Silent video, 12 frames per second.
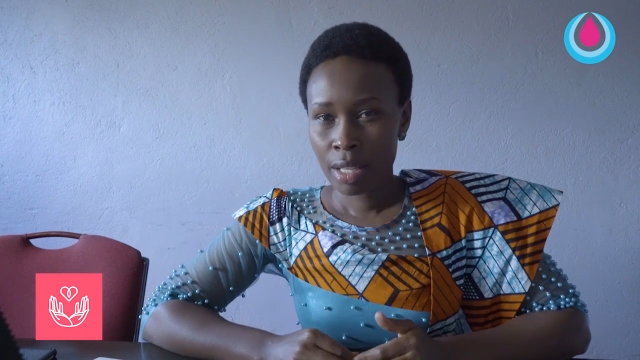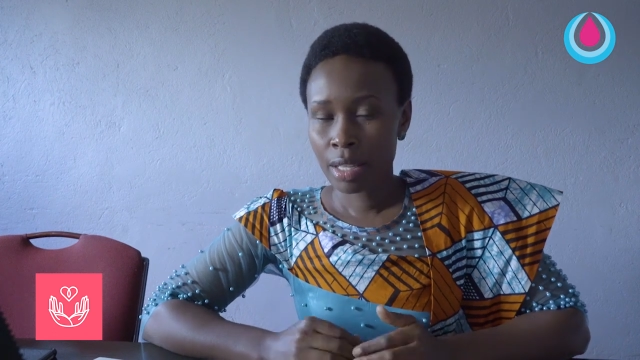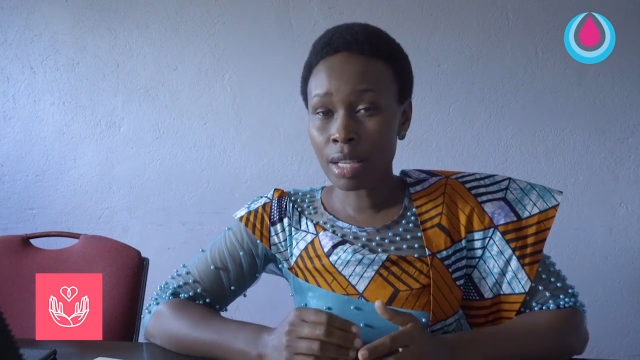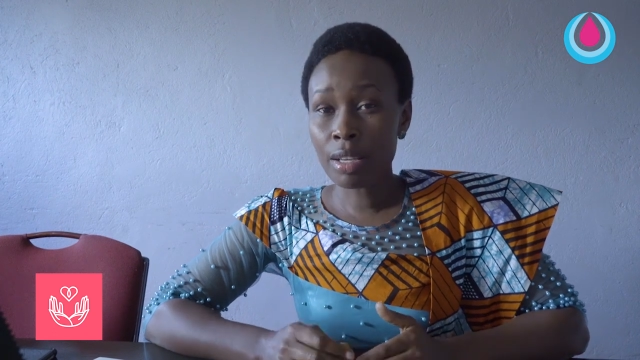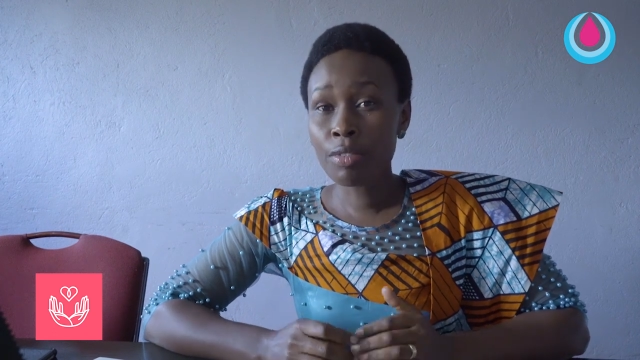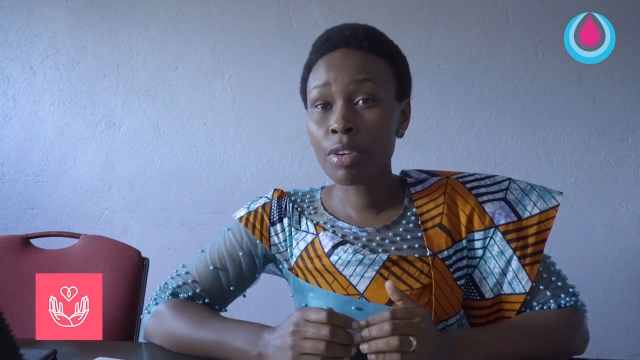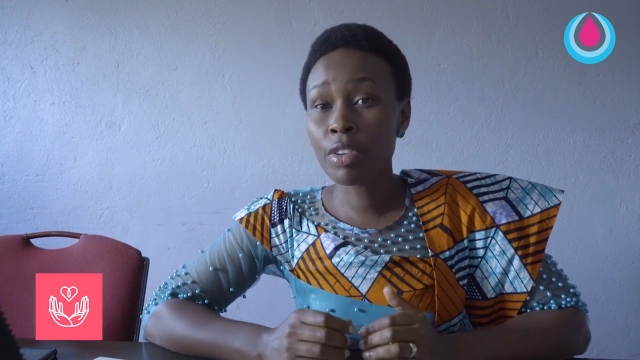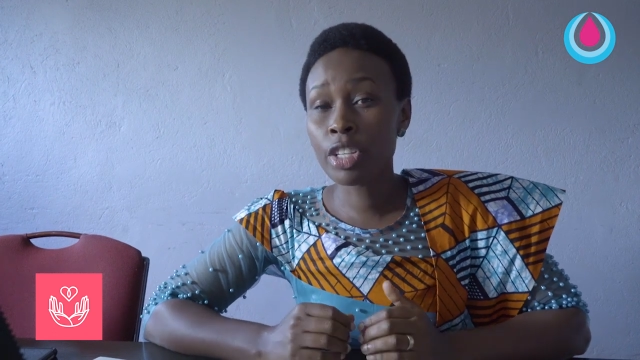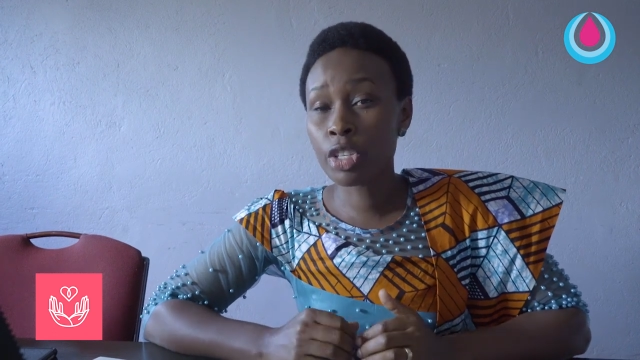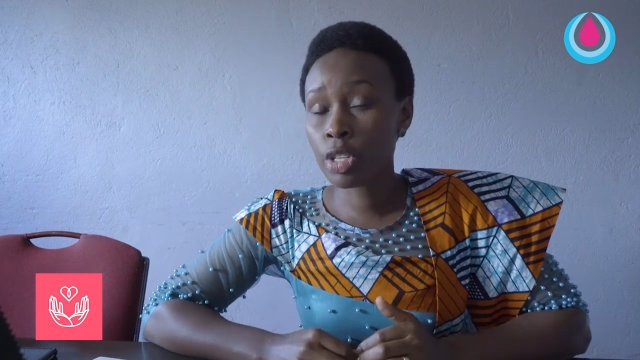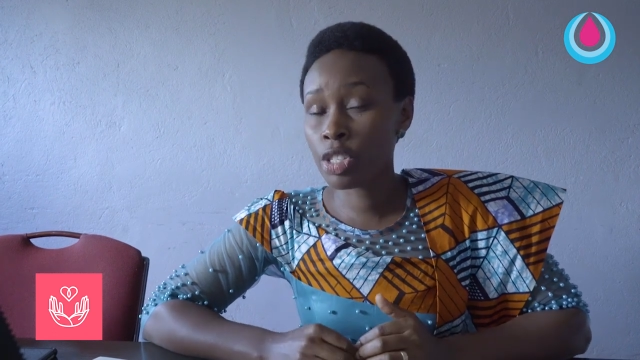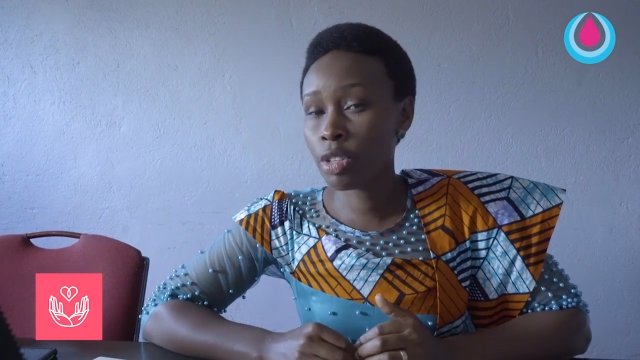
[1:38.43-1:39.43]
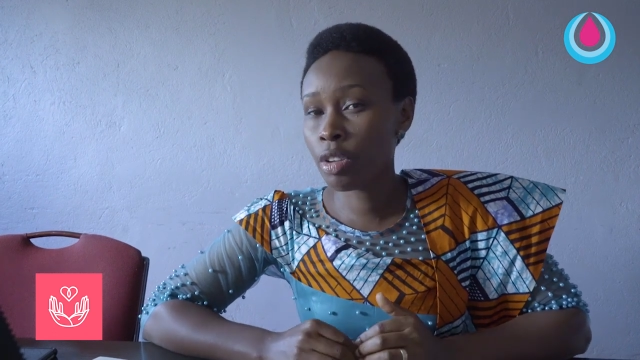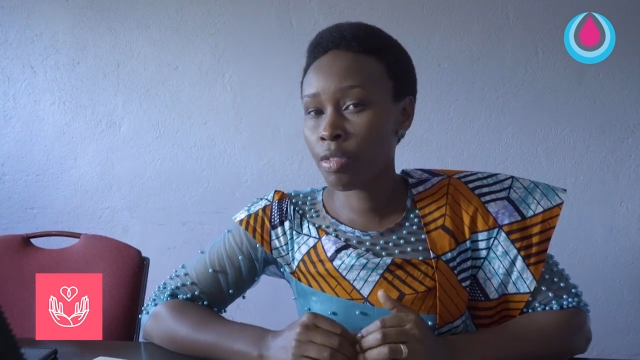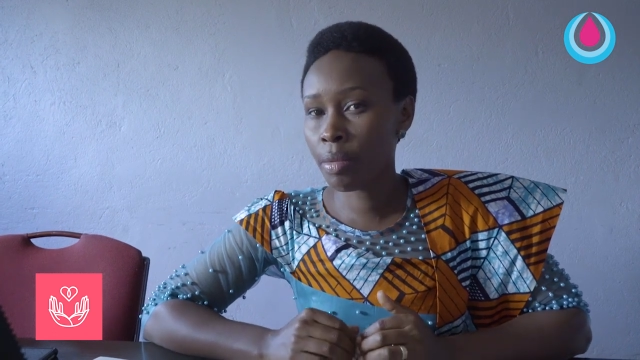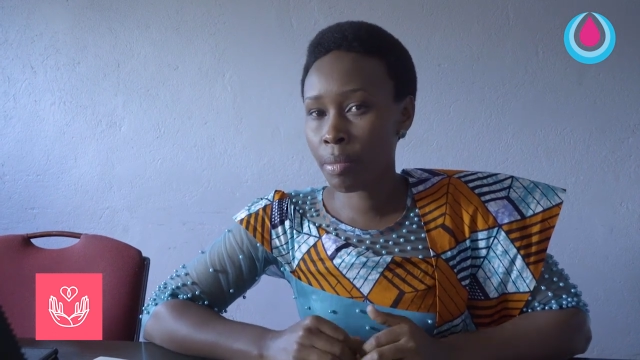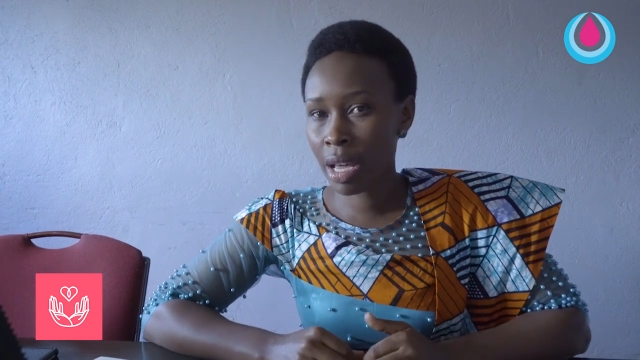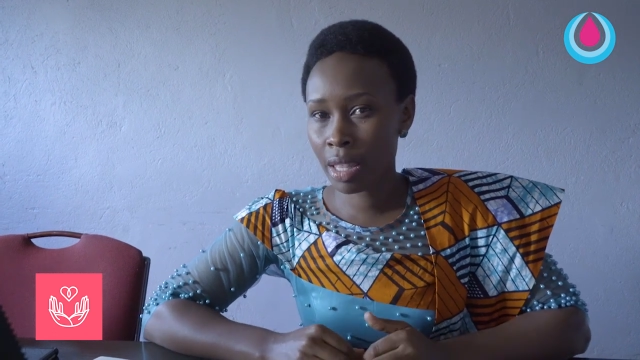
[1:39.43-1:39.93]
the level of education of
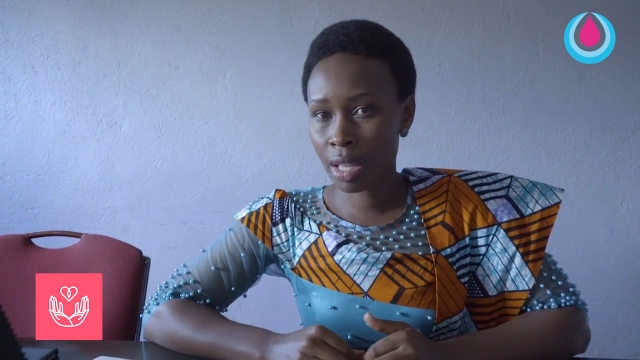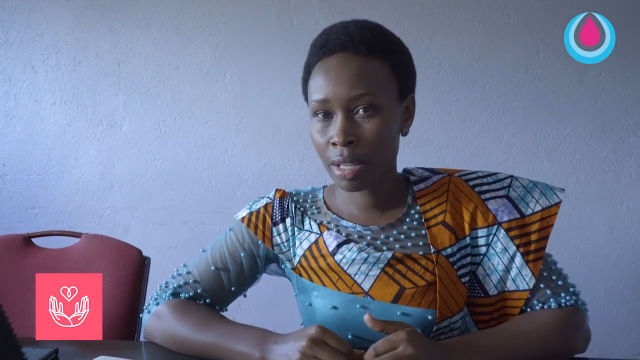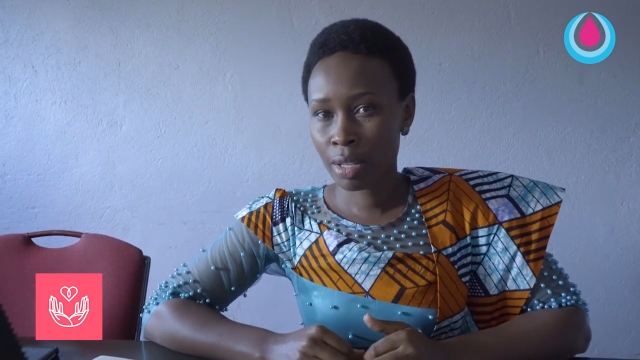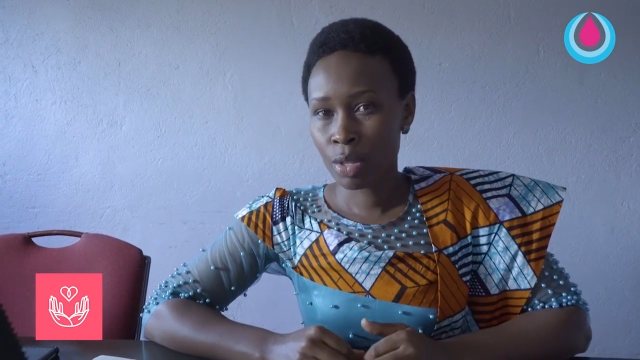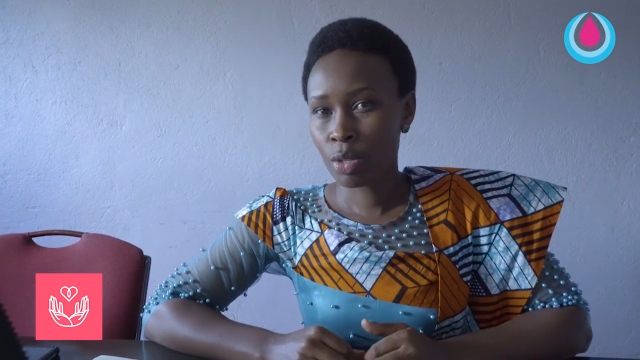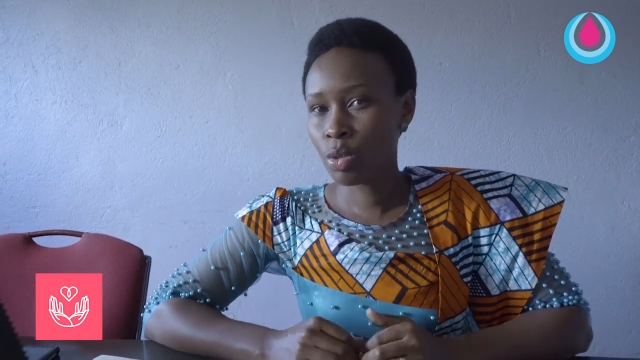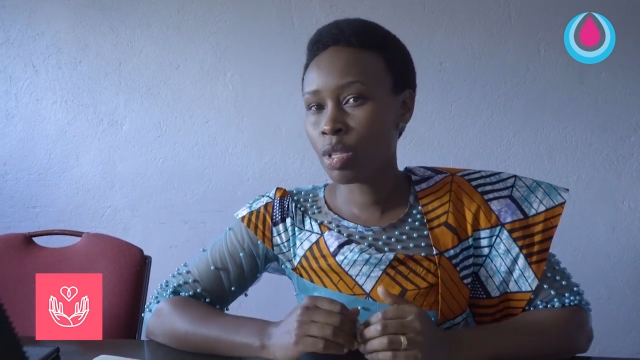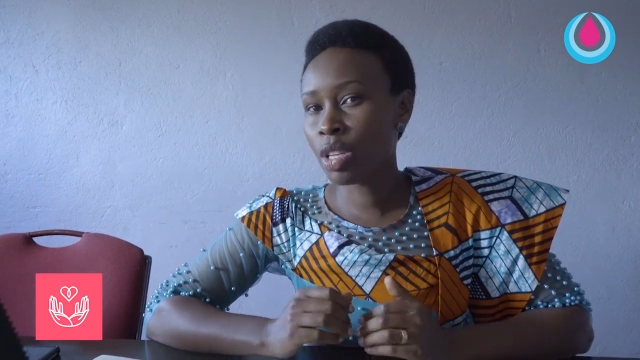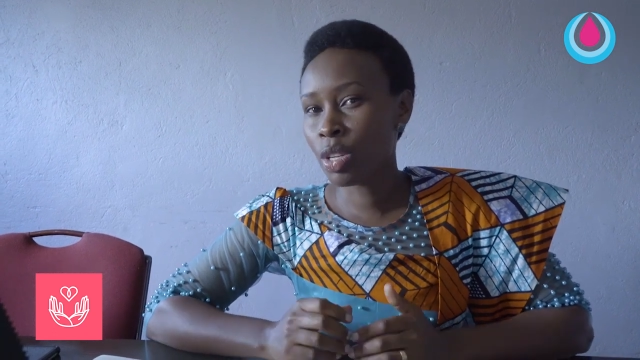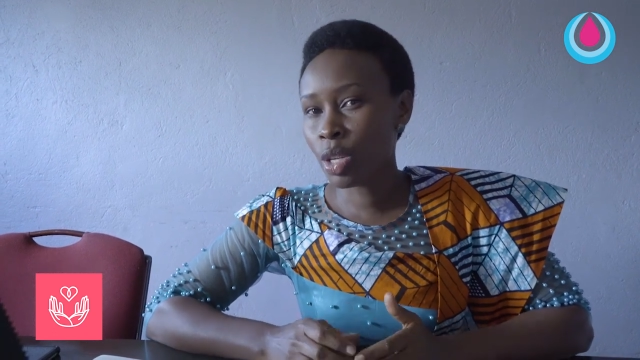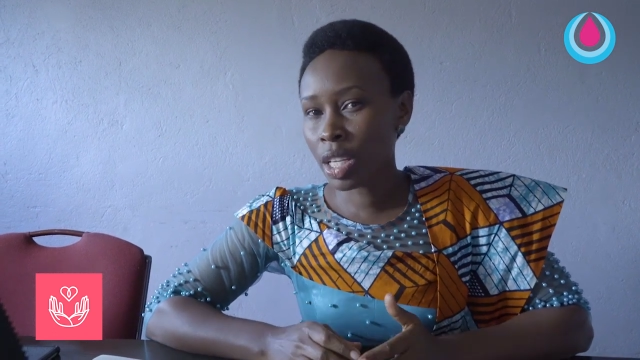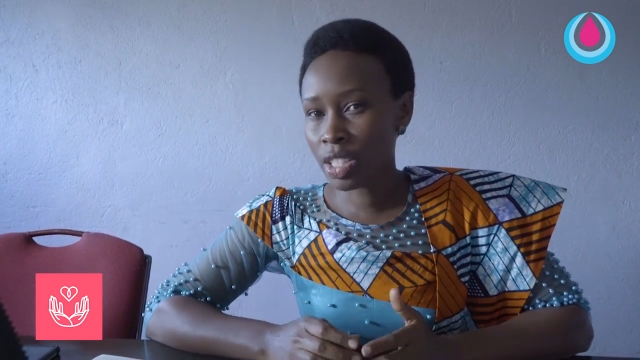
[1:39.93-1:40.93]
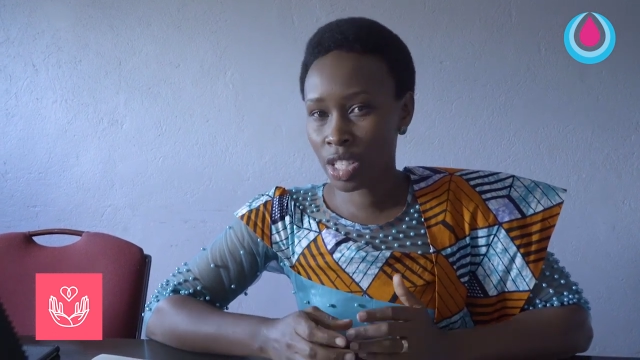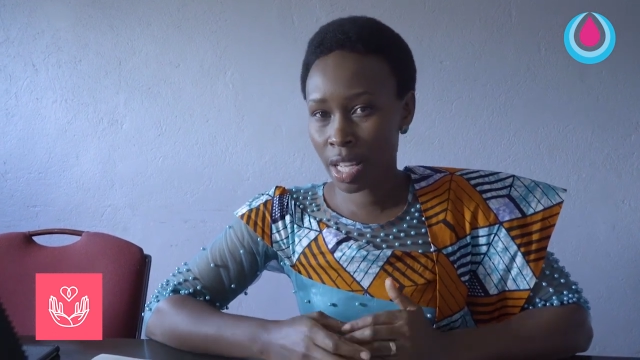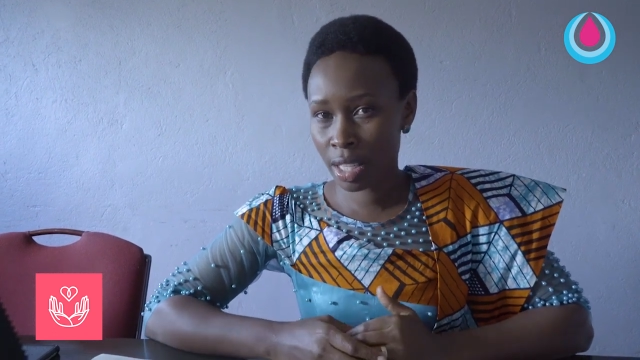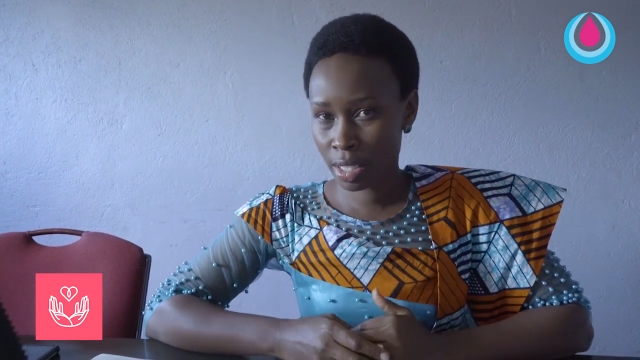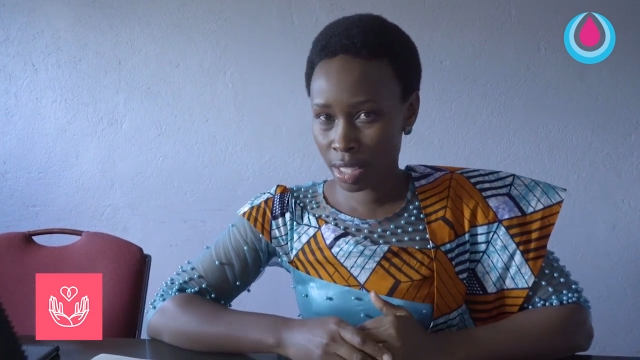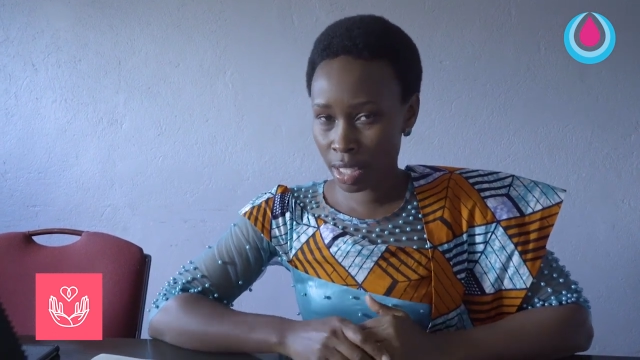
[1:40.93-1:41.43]
your mother to the knowledge they
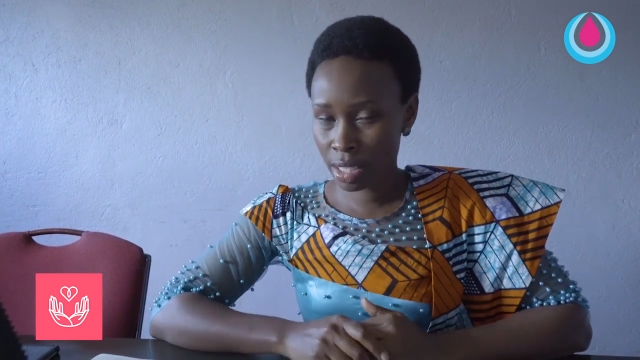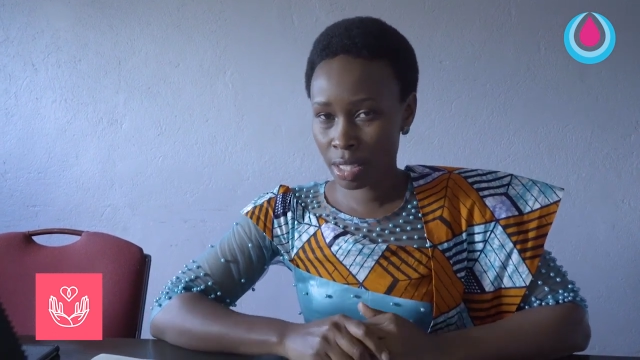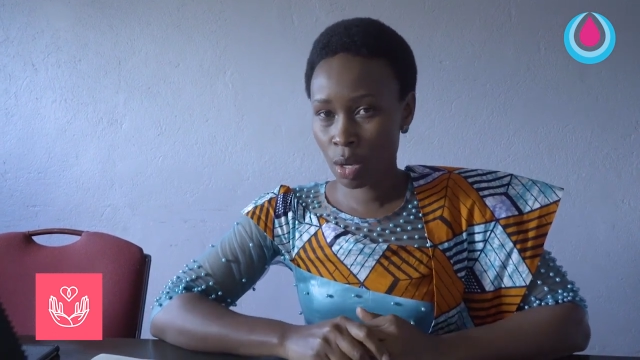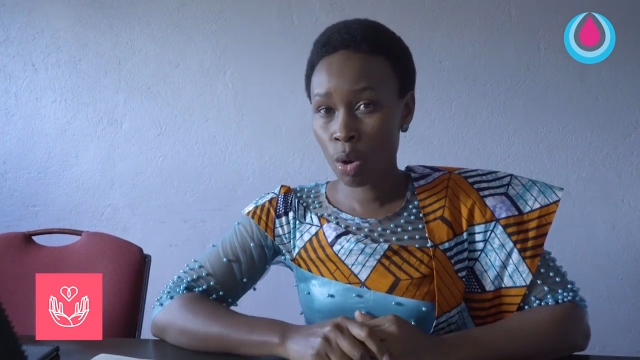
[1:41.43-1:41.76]
access